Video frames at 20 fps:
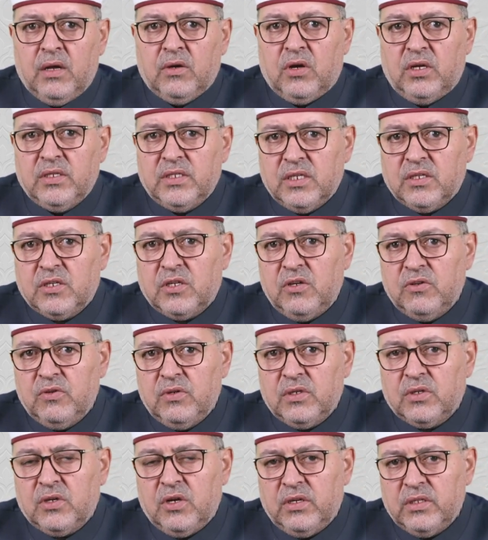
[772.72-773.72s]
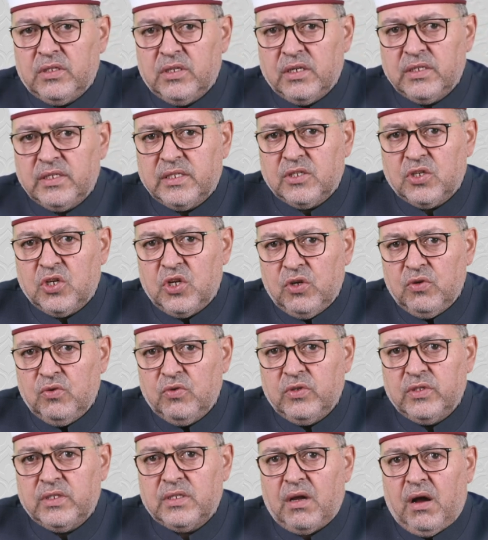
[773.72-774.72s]
Context
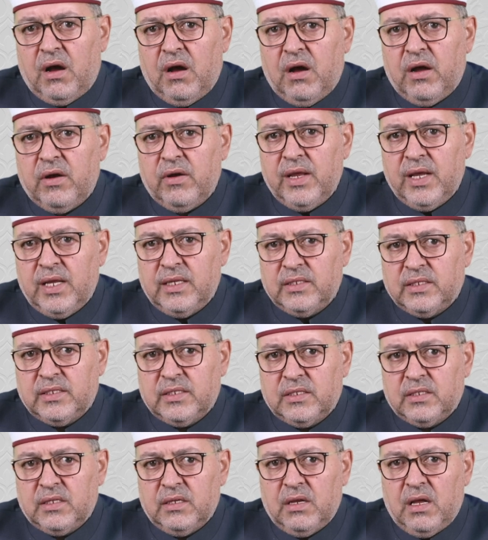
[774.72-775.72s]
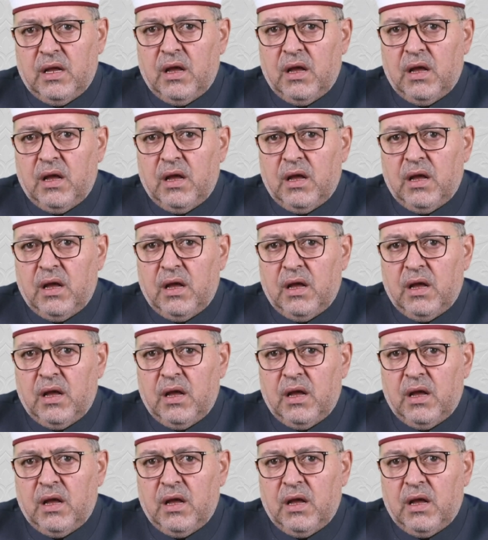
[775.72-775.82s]
clues are hints